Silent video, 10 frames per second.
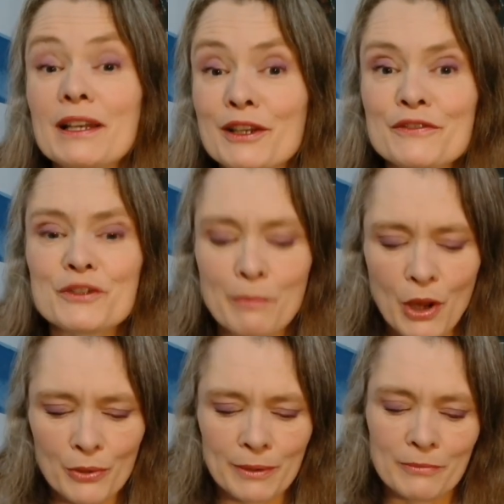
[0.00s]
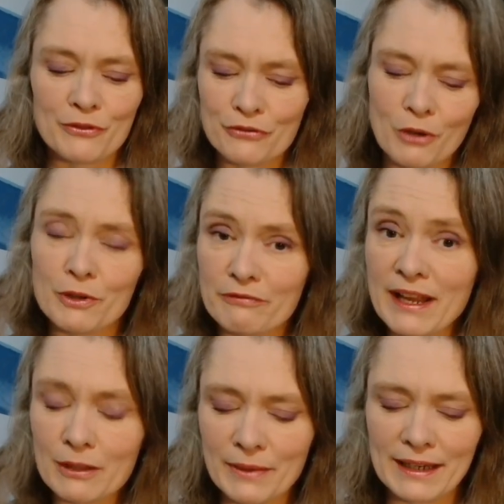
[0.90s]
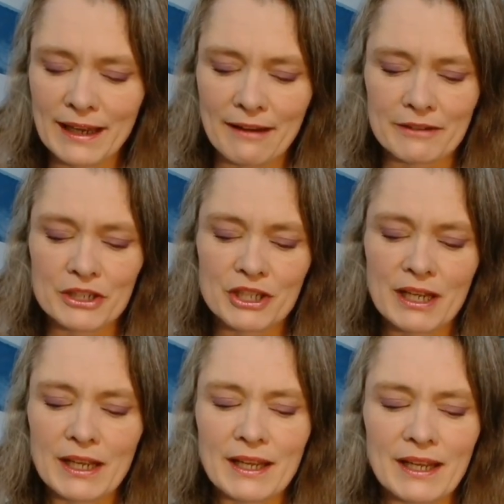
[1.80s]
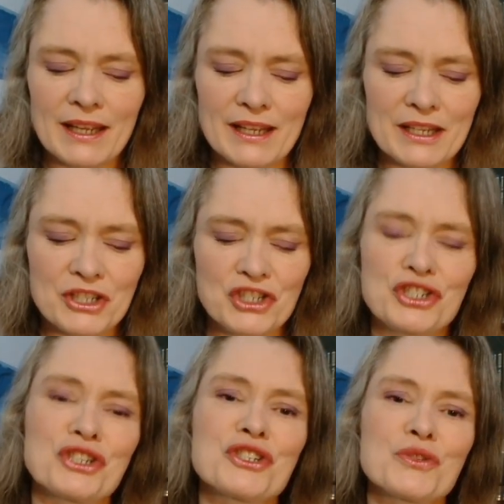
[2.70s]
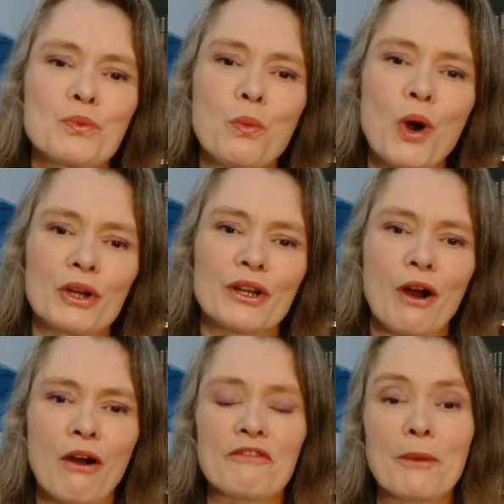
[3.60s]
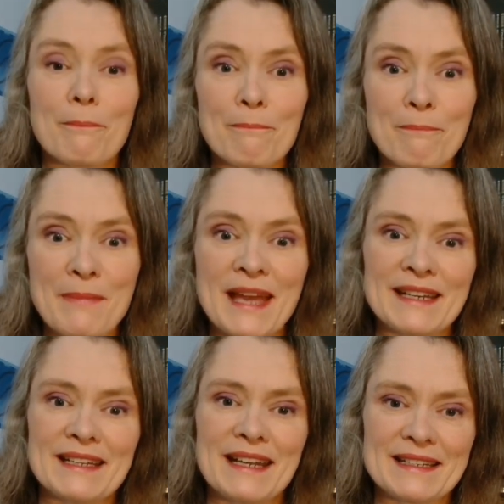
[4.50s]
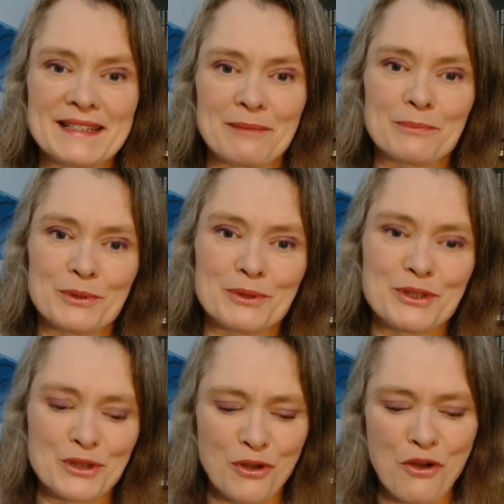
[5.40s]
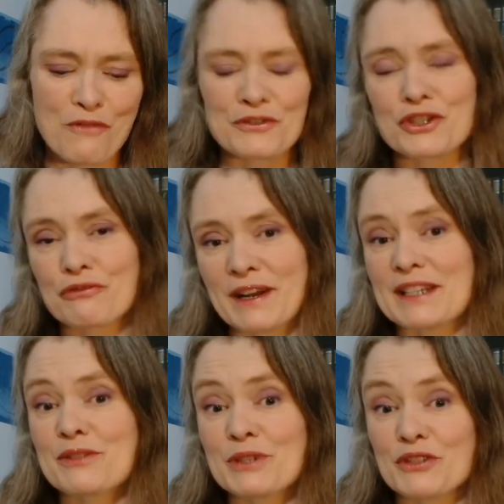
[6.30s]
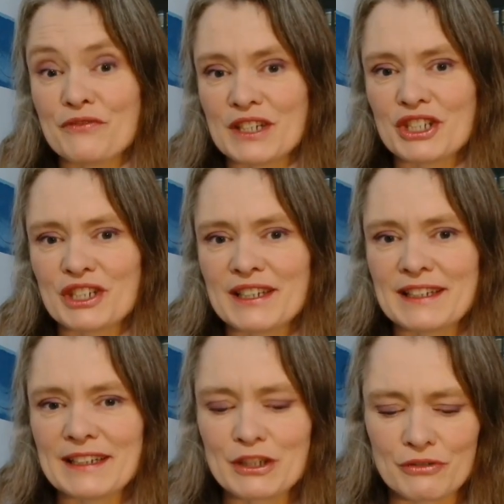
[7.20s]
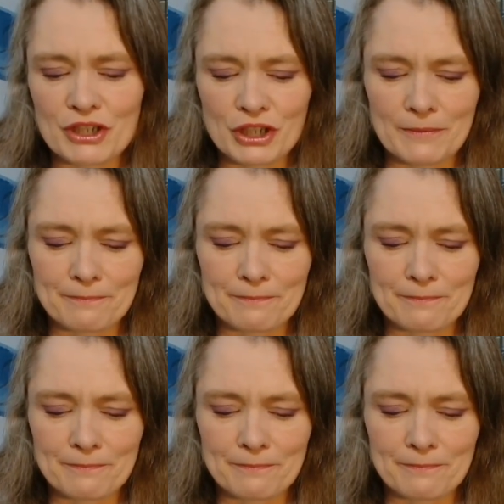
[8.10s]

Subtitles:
loved poem From a Railway Carriage is just one of many examples of trains which feature in literature.